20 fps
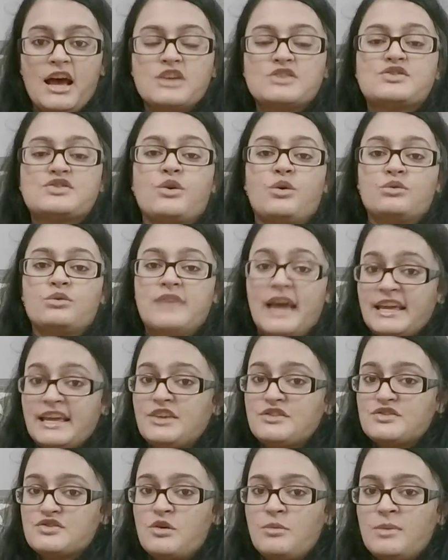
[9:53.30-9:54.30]
So thank
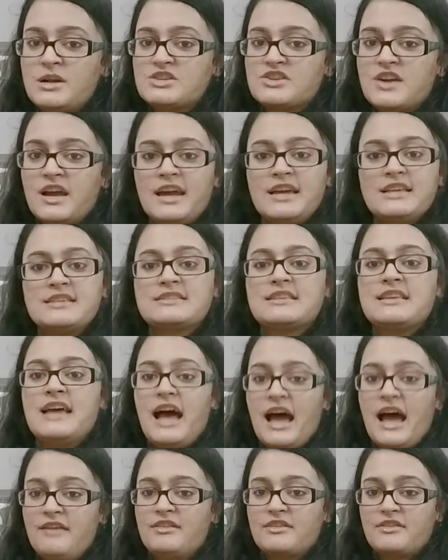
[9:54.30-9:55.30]
you so much, guys.
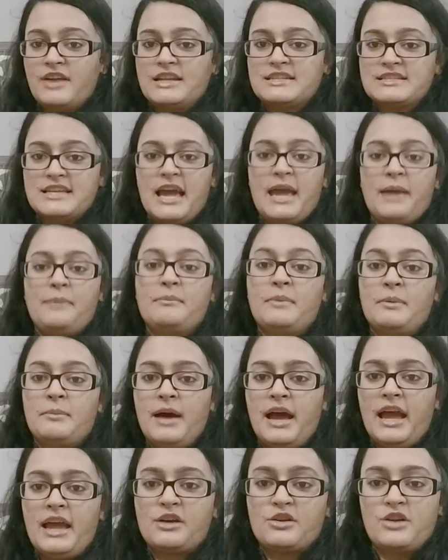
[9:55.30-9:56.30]
Have a great time. Bye
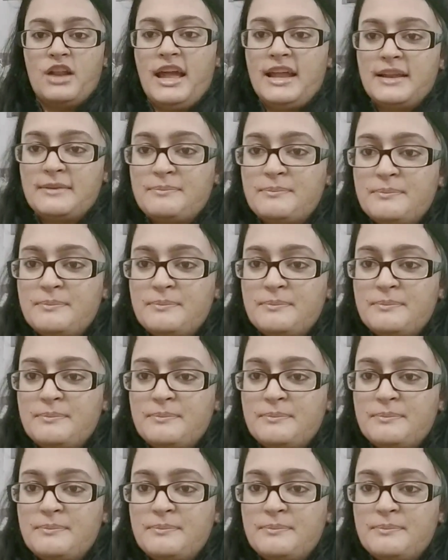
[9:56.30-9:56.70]
bye. Good night.